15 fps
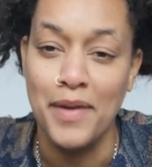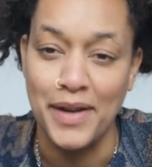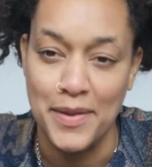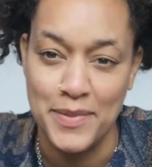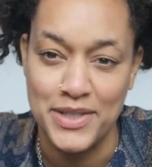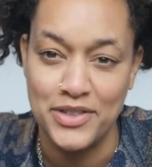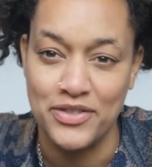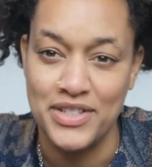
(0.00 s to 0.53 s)
My
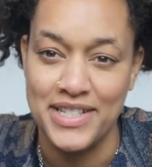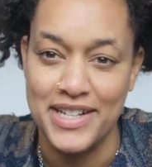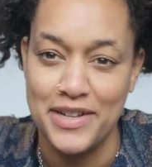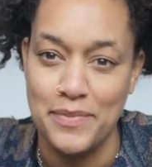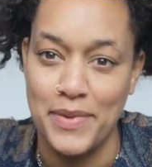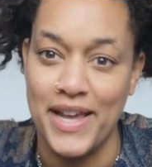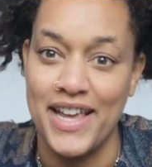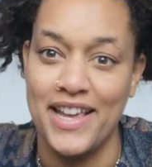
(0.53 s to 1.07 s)
name is
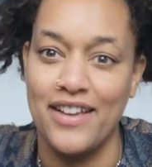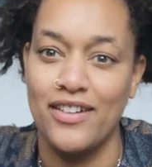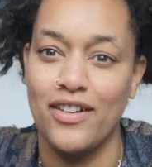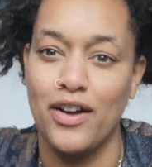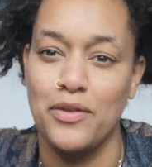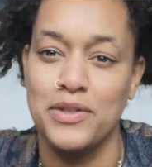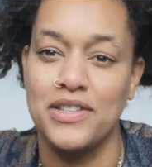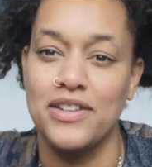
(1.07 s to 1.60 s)
Christina Peake.
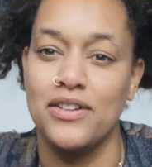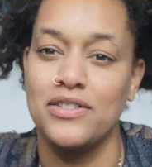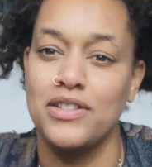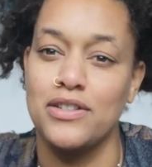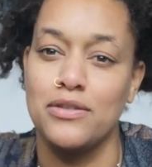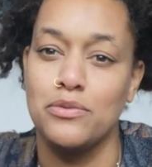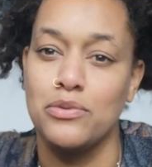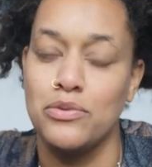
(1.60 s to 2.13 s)
I was the
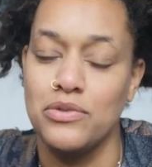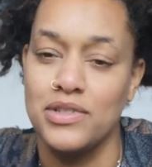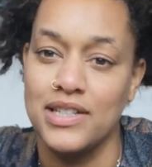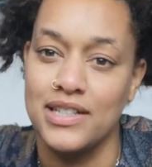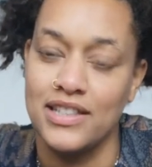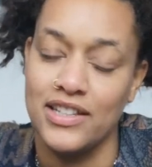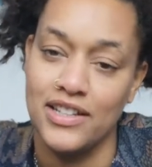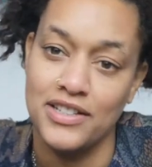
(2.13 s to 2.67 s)
artist
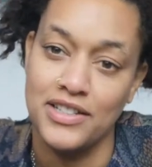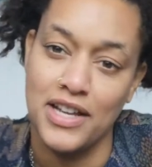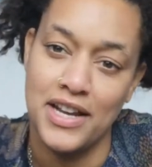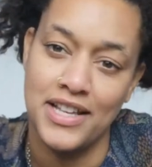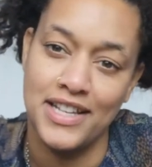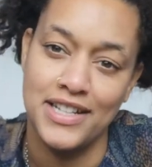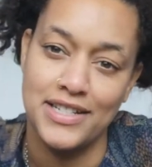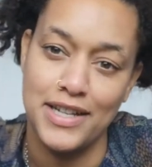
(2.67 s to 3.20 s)
awarded the
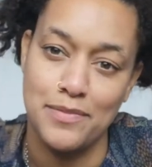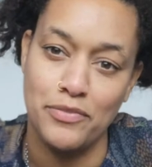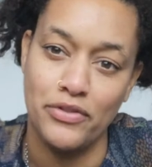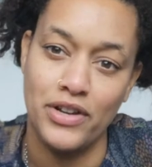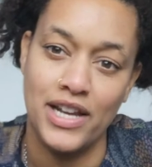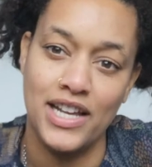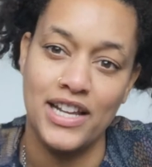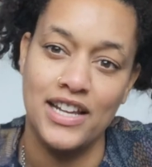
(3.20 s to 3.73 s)
Tenney
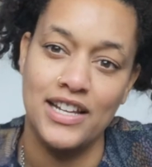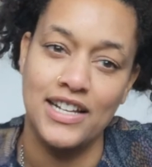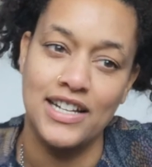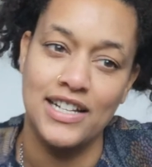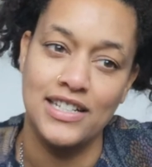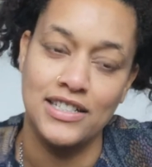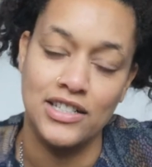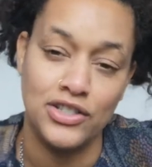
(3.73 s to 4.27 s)
Contemporary
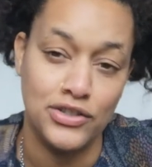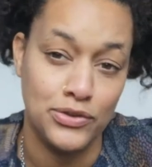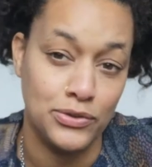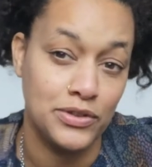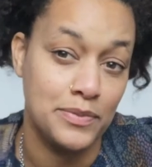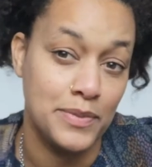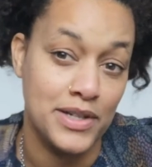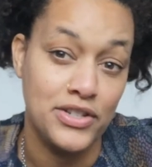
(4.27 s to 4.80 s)
Digital
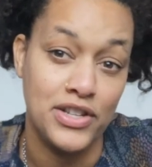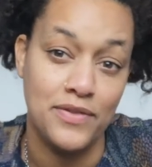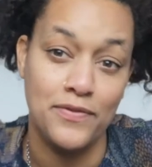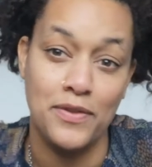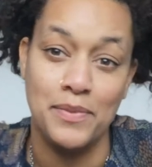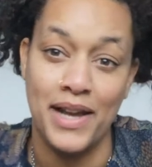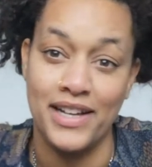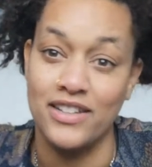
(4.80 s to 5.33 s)
Commission
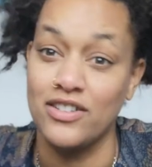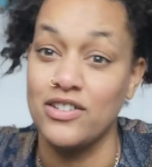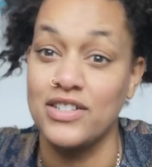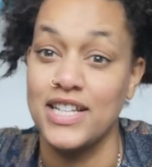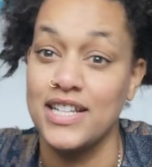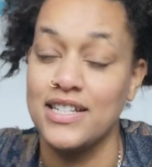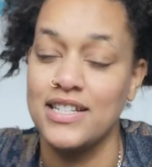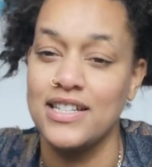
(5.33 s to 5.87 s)
for Black
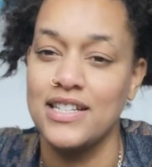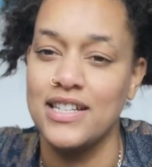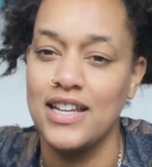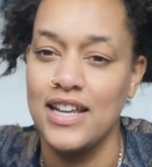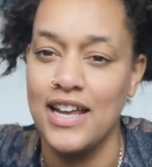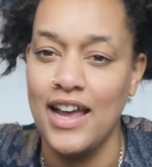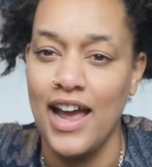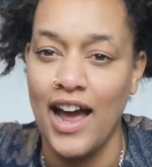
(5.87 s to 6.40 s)
Artists.
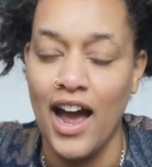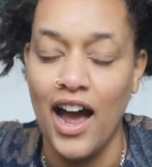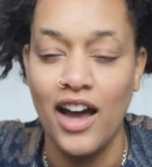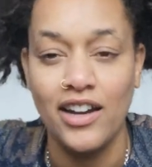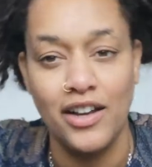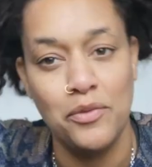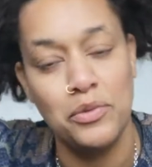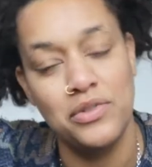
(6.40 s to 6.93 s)

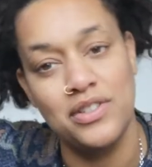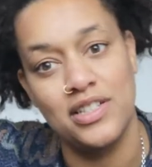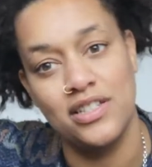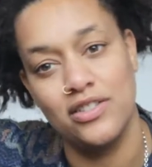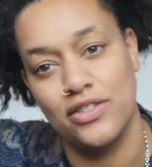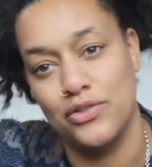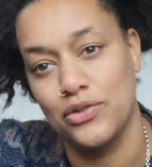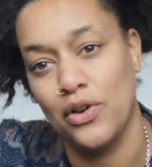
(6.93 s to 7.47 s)
And I
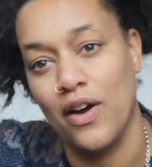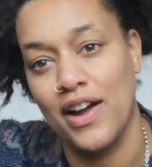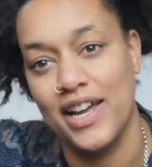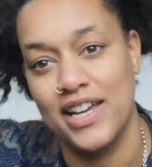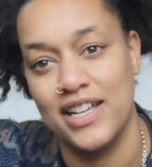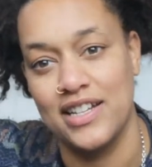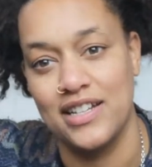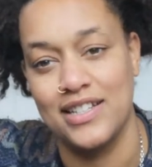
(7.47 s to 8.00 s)
wanted to try
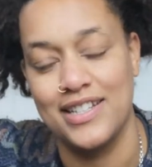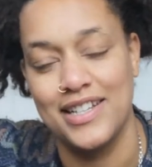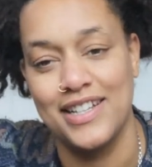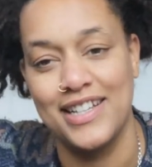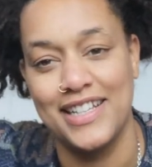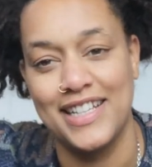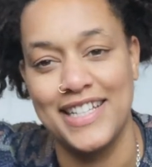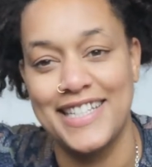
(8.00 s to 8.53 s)
and,
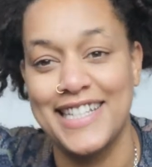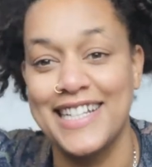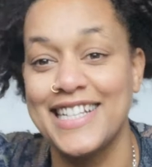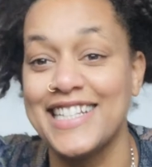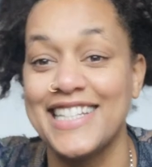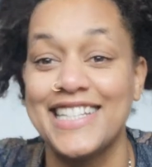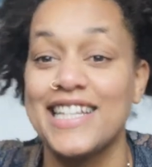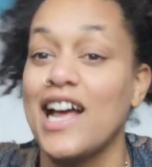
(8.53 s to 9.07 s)
as silly
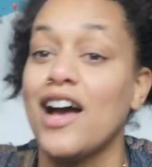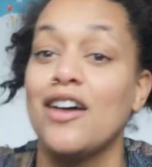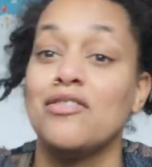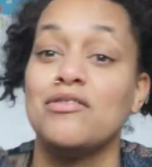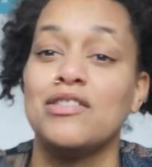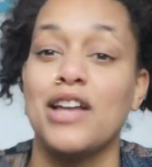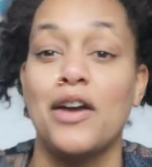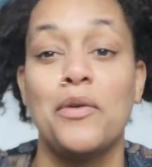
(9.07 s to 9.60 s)
as it
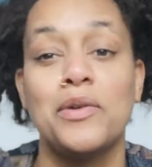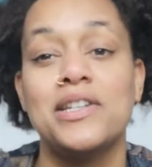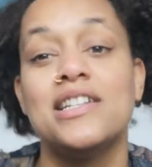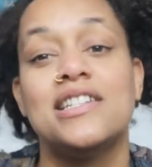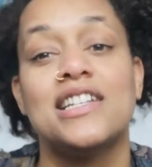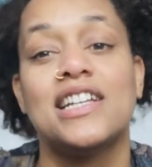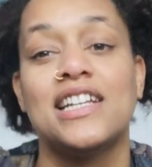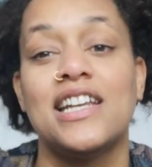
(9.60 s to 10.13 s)
sounds, I
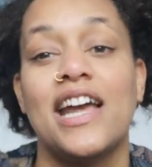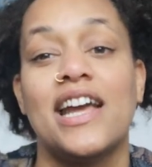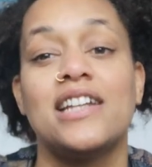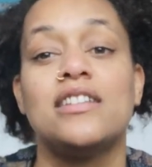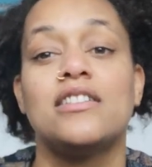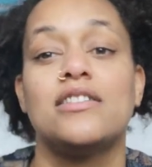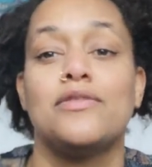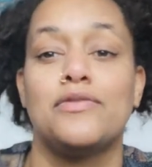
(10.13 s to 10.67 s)
wanted to
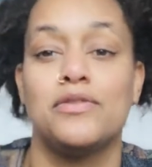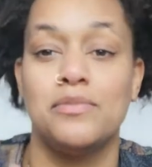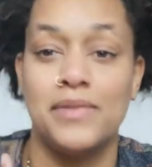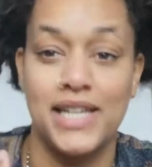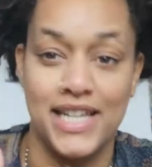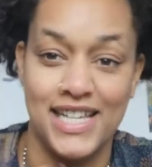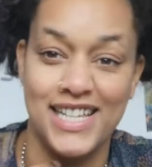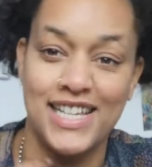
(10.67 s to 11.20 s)
connect from
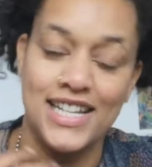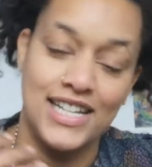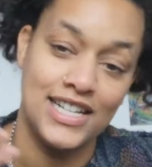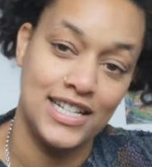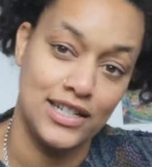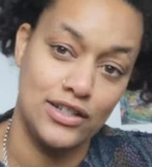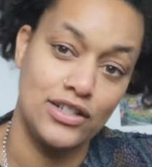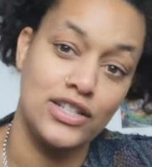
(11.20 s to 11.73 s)
me
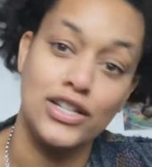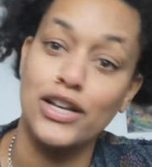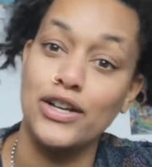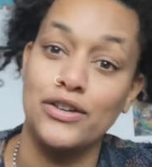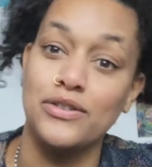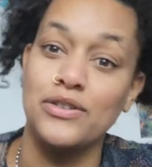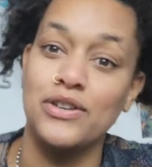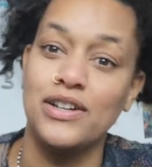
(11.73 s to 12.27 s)
to
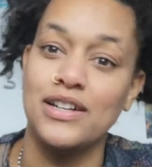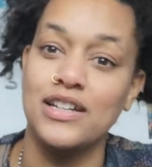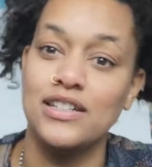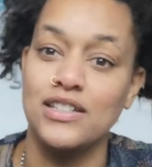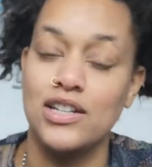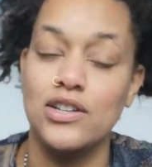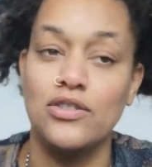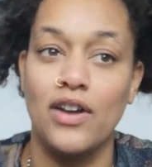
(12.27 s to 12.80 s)
you
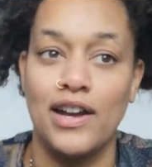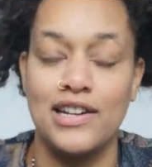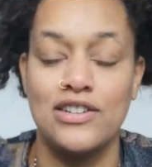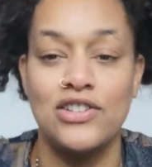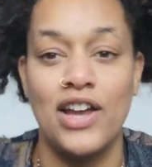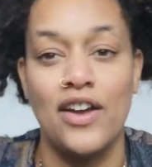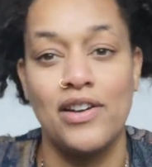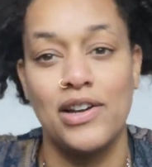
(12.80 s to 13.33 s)
to try and
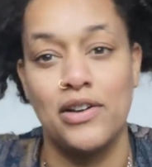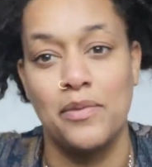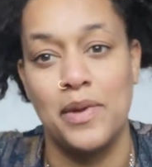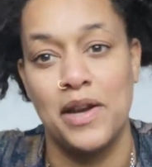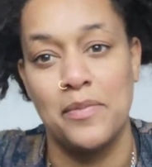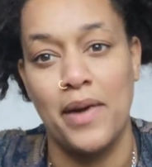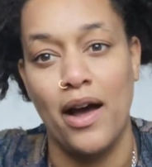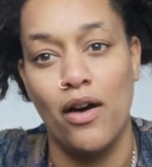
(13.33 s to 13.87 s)
share a little
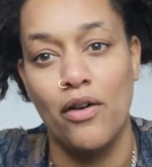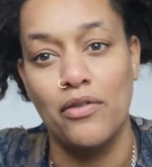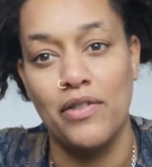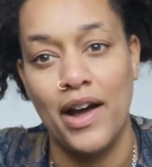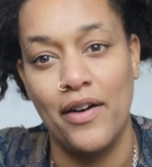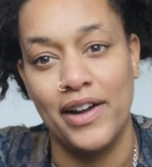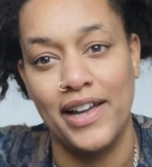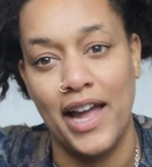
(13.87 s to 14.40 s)
bit about of
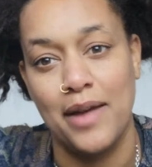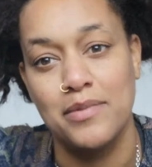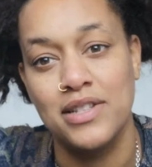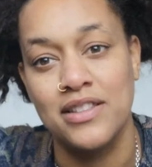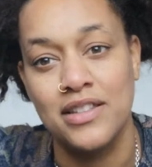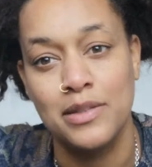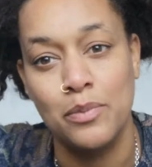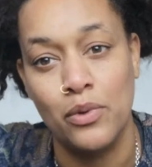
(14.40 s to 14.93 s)
how I came
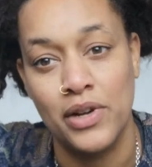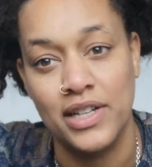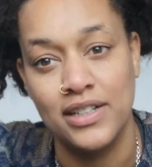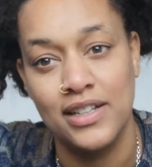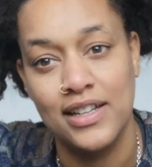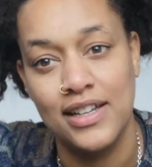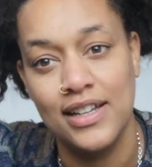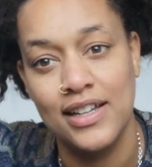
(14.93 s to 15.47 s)
to this point